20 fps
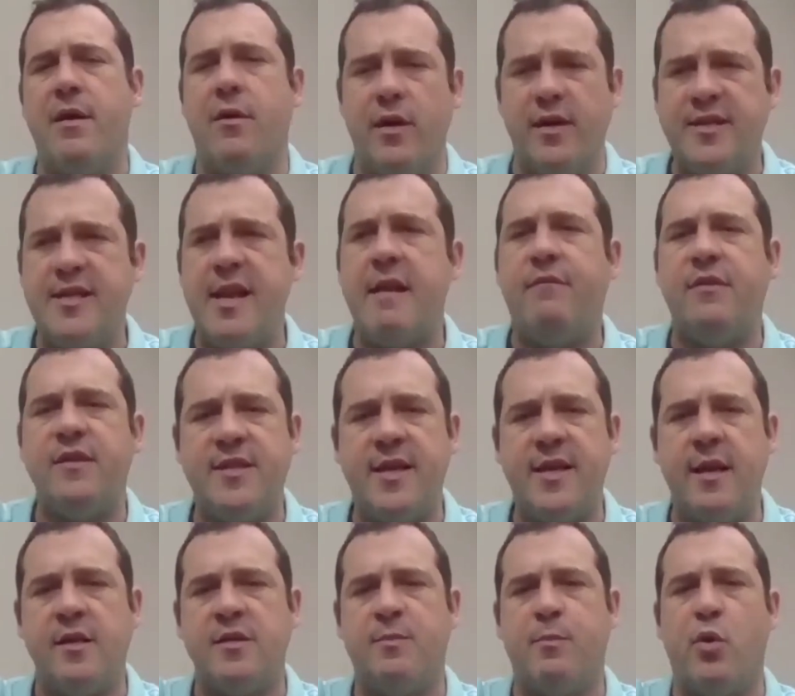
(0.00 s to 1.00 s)
Instead of a
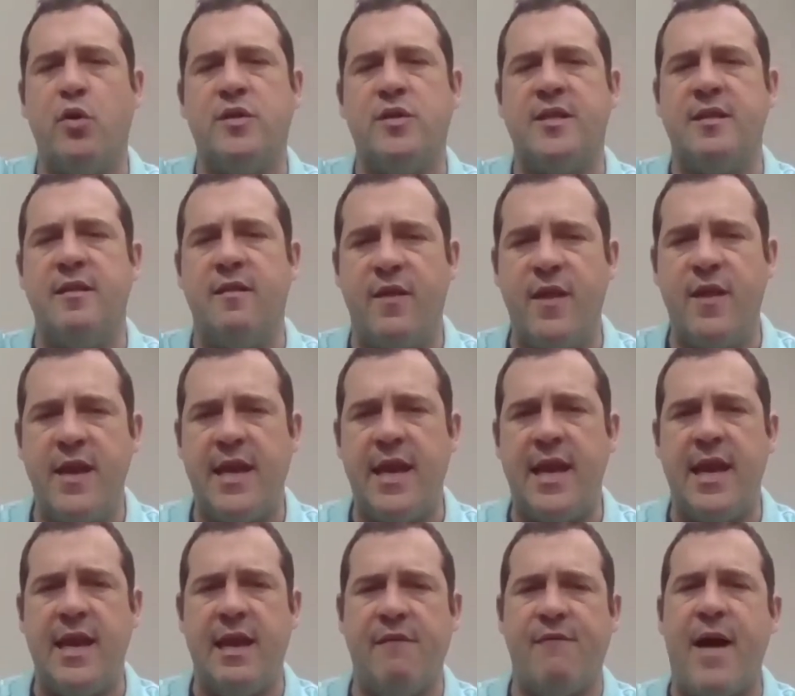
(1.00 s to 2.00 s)
salesperson
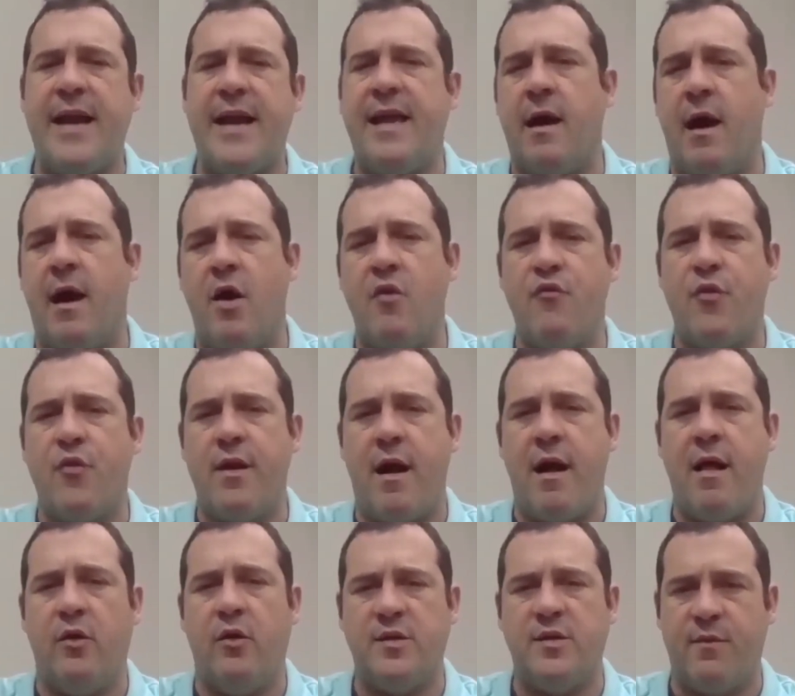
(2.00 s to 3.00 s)
thinking, if I get
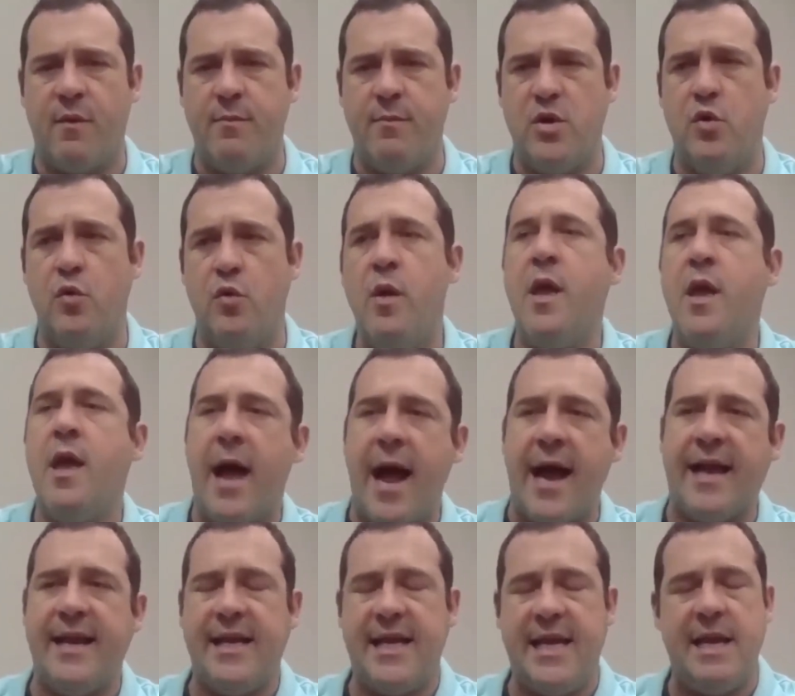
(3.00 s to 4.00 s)
$100 from you, I
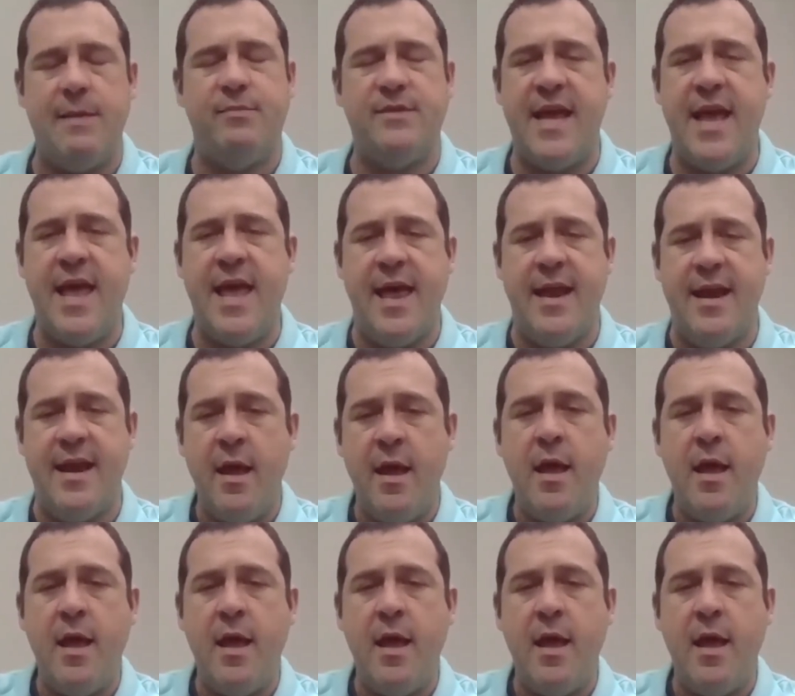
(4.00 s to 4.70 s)
get to keep 10,